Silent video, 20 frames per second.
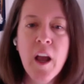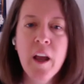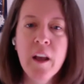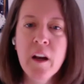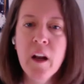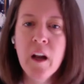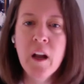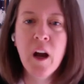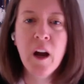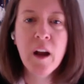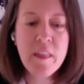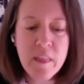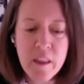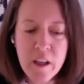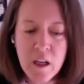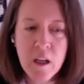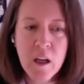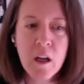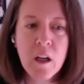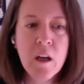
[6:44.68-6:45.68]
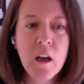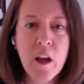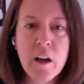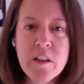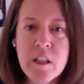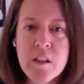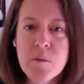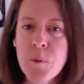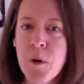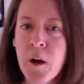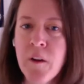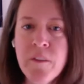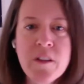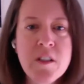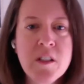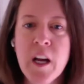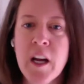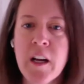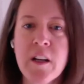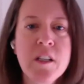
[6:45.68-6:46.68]
And I think an excess
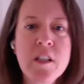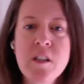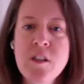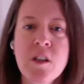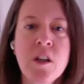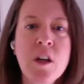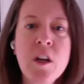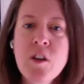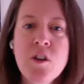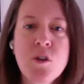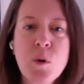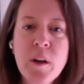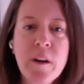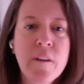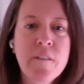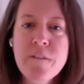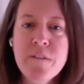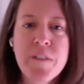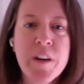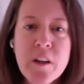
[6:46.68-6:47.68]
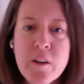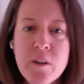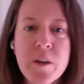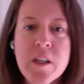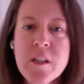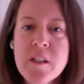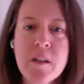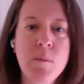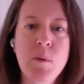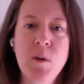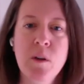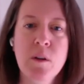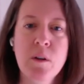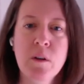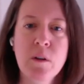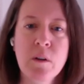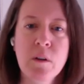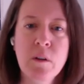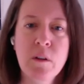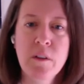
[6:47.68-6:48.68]
profits tax is doing a very
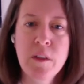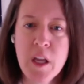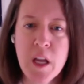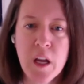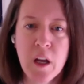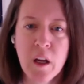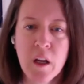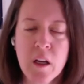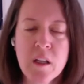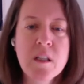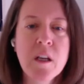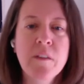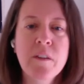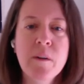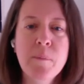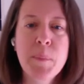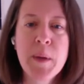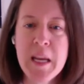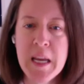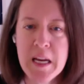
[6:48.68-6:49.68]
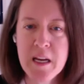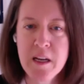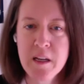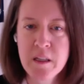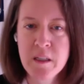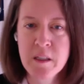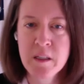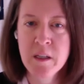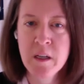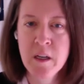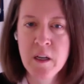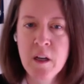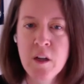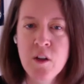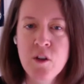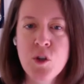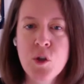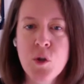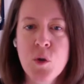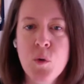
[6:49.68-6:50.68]
similar thing. It's of a piece
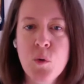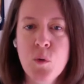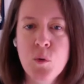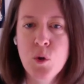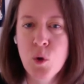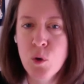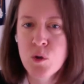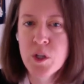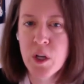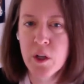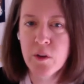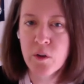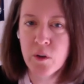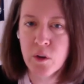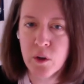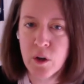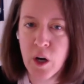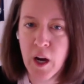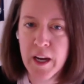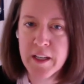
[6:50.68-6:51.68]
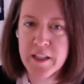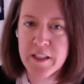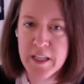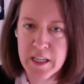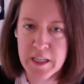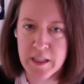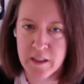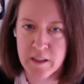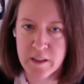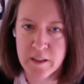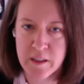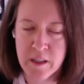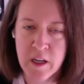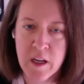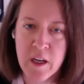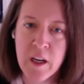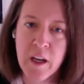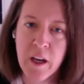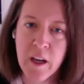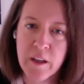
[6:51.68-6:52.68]
to those other ideas.
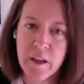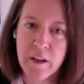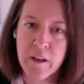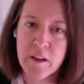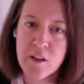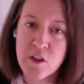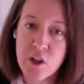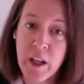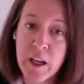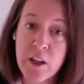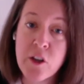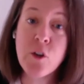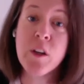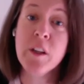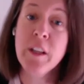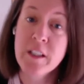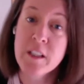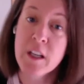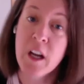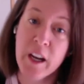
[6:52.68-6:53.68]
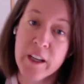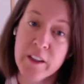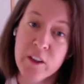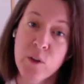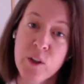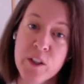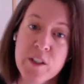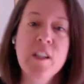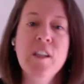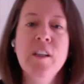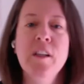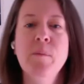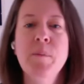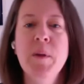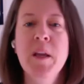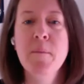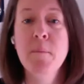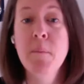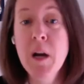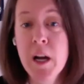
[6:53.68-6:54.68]
And intellectually, that's, I know it's a little
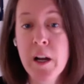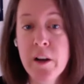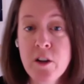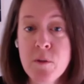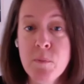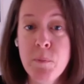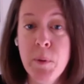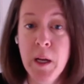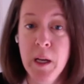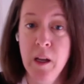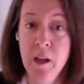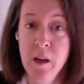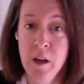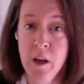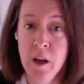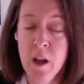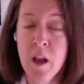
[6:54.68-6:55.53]
bit much, but